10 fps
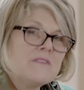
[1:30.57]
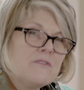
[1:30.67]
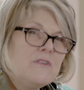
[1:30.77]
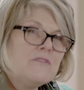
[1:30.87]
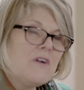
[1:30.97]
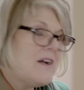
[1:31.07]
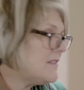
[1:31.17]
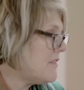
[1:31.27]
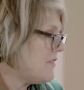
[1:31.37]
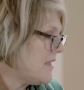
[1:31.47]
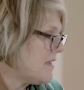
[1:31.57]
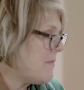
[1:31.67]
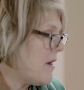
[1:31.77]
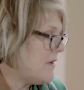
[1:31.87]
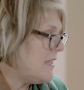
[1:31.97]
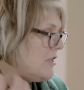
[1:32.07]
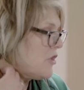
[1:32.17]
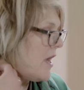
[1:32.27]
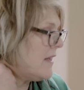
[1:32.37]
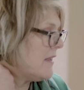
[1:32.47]
So you've got to think about each
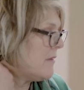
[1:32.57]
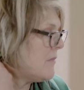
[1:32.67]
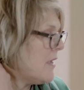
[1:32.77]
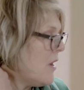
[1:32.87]
item,